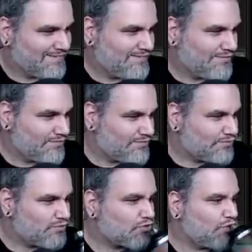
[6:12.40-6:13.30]
Day
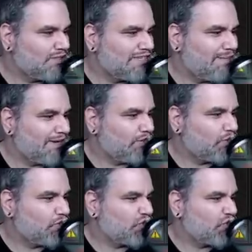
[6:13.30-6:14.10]
boy. What does that mean?